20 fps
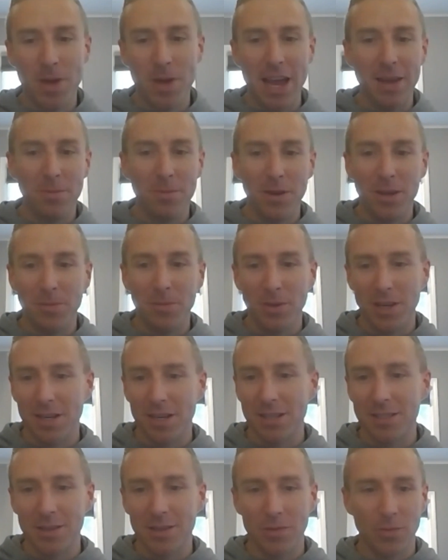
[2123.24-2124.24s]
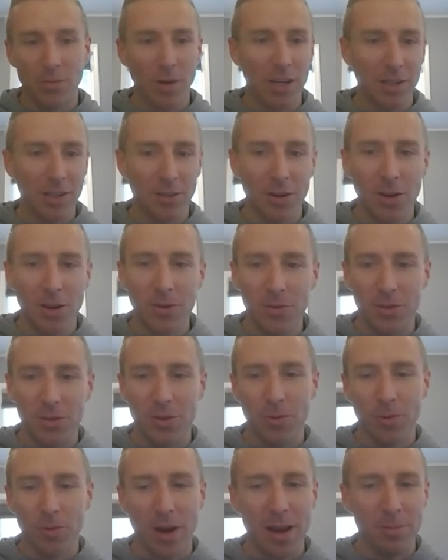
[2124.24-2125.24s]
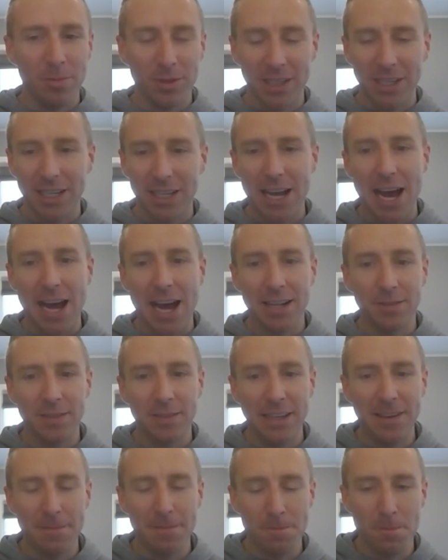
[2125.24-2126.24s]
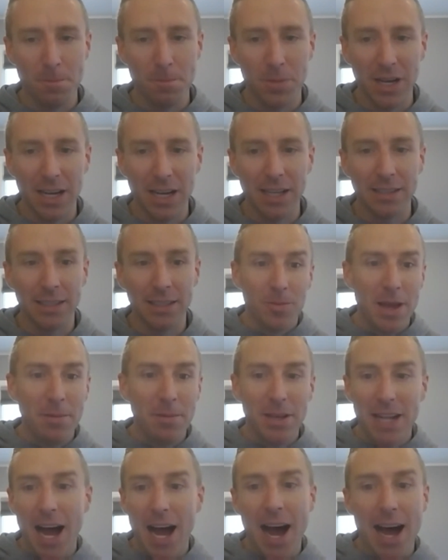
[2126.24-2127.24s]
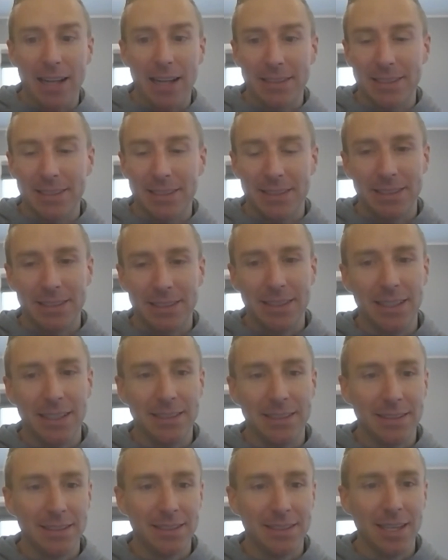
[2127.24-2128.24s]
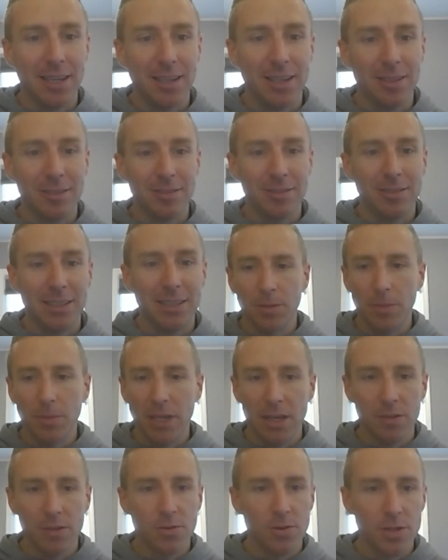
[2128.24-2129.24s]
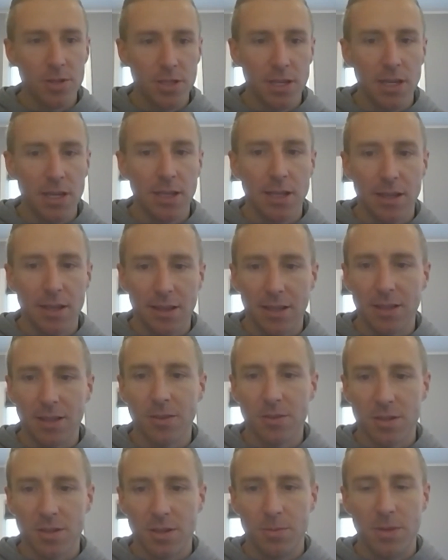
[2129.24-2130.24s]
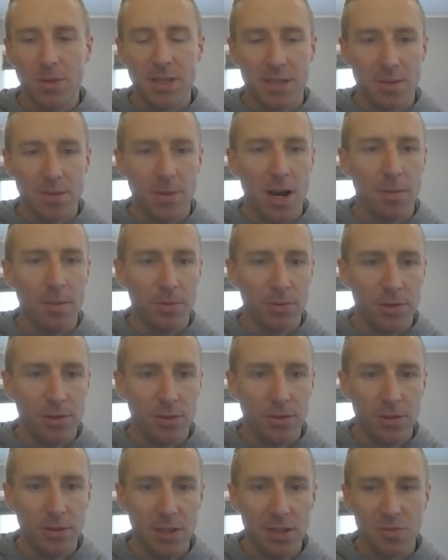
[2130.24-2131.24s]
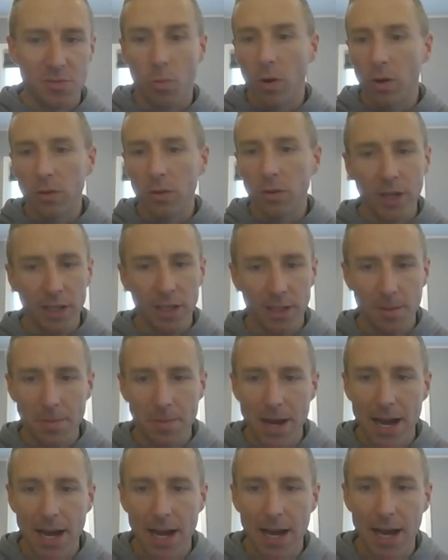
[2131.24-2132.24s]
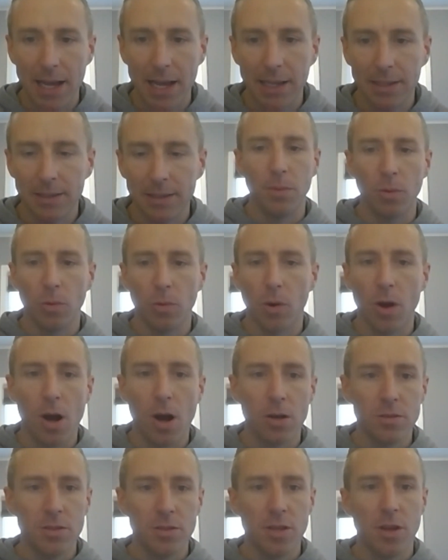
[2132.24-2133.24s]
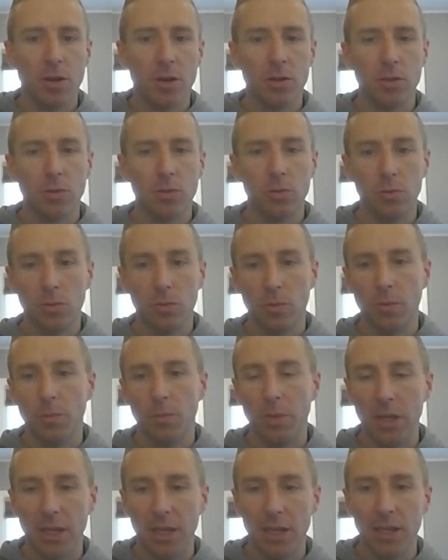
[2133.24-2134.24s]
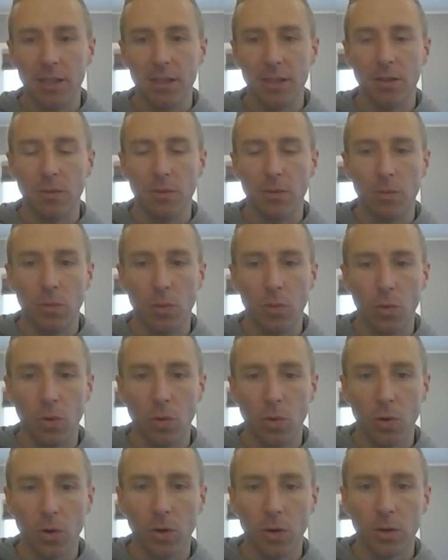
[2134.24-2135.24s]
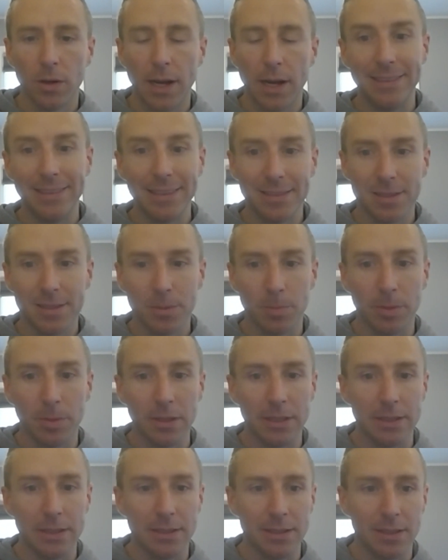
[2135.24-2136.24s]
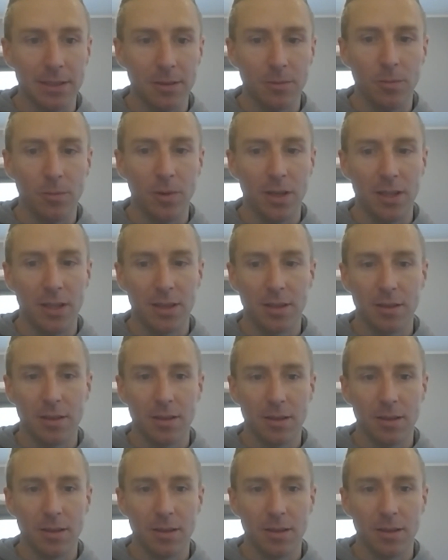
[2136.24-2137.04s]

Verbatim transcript: maybe because of rent growth, you were able to get out of it, but maybe not and so it's going to be interesting. I think there's going to be some opportunities. We're looking to buy, but we're also being more disciplined with